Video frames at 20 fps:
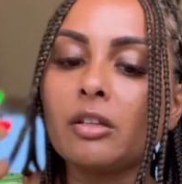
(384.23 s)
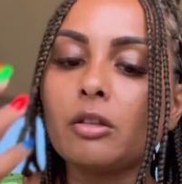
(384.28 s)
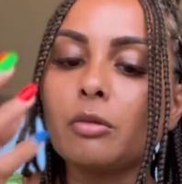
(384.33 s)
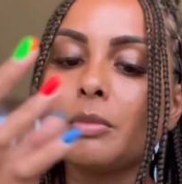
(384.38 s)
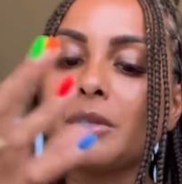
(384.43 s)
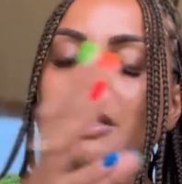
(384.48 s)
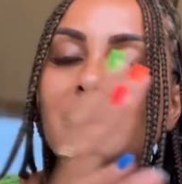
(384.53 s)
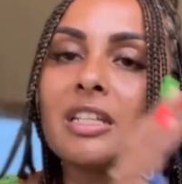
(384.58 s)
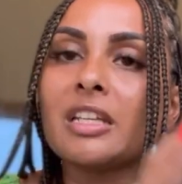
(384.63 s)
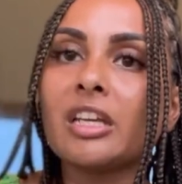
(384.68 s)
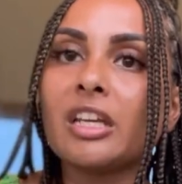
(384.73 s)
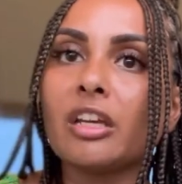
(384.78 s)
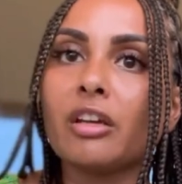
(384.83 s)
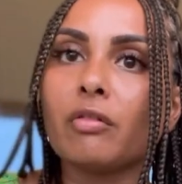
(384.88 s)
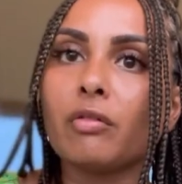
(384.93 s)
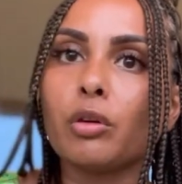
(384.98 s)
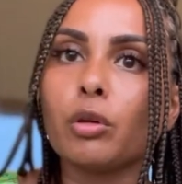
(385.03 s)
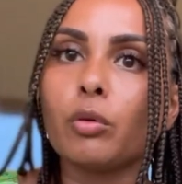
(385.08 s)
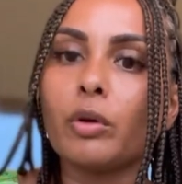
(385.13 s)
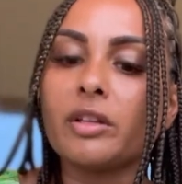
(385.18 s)
the
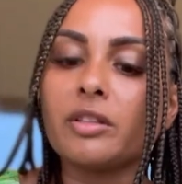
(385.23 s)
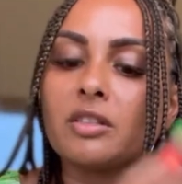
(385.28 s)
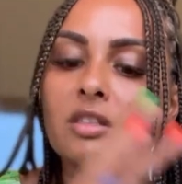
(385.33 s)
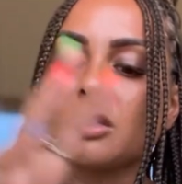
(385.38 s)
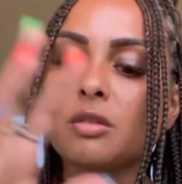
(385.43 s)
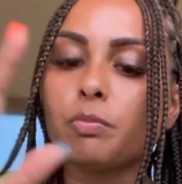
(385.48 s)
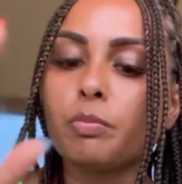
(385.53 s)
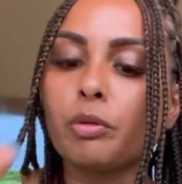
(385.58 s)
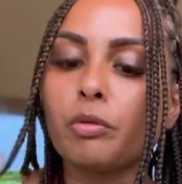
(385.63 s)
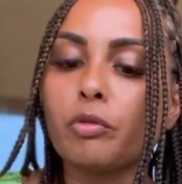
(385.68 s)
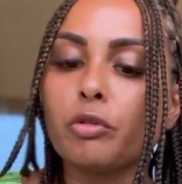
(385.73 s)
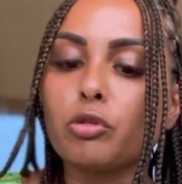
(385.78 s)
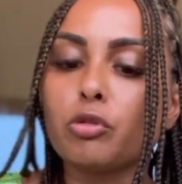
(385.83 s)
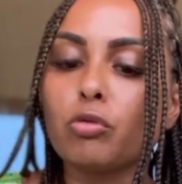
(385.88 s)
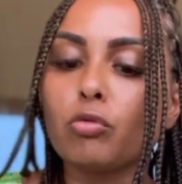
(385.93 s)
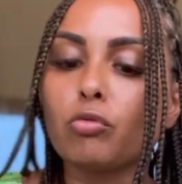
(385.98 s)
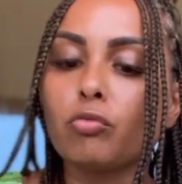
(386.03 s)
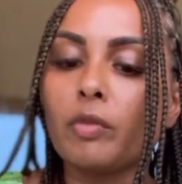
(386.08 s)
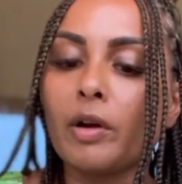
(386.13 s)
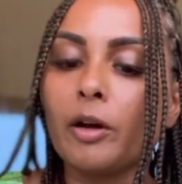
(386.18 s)
material and
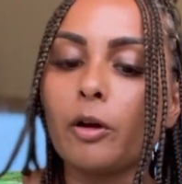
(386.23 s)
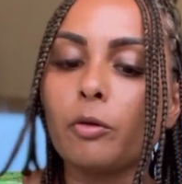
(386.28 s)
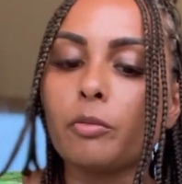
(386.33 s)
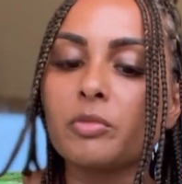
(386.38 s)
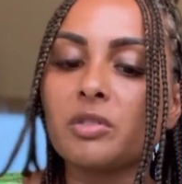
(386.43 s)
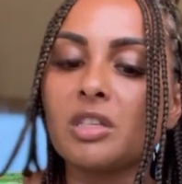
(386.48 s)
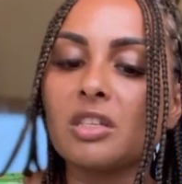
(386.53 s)
spiritual realms.